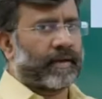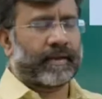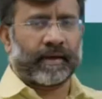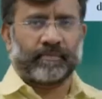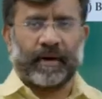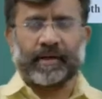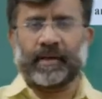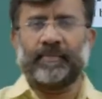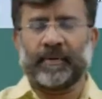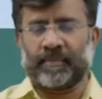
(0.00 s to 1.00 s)
get
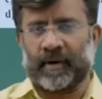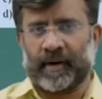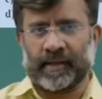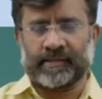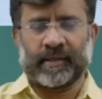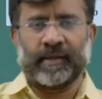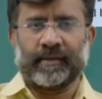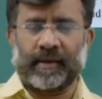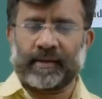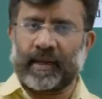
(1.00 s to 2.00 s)
multiple products.
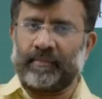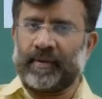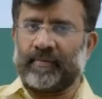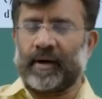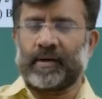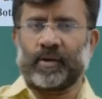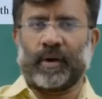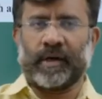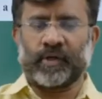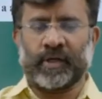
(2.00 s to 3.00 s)
There can be 1,2
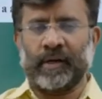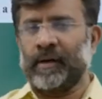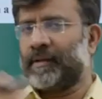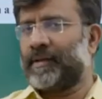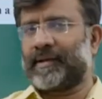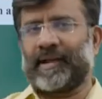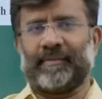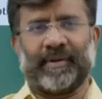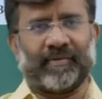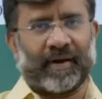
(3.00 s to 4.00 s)
addition, there can
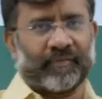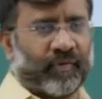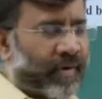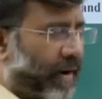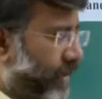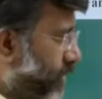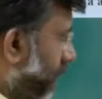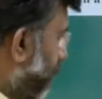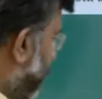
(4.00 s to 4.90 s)
be 1,4 addition.